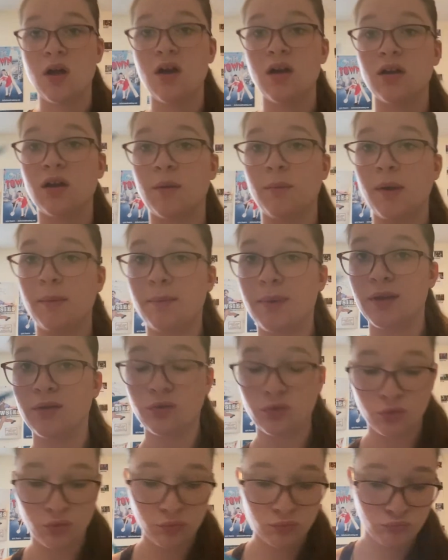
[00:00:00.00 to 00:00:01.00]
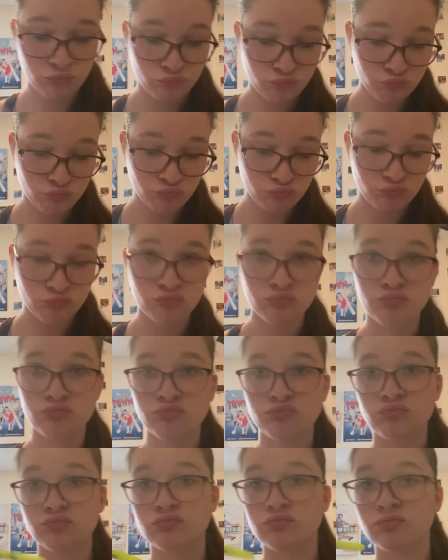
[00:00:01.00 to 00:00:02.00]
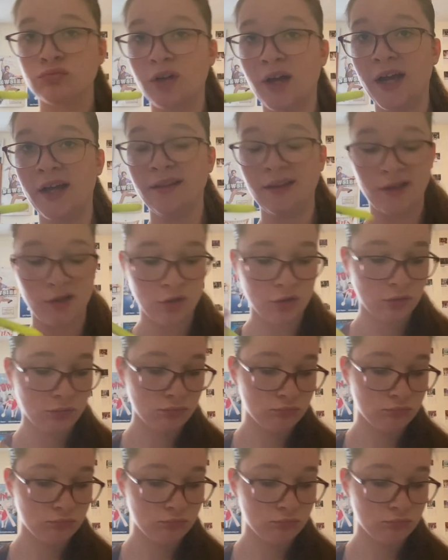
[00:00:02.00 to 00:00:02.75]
Got my pencil, highlighter,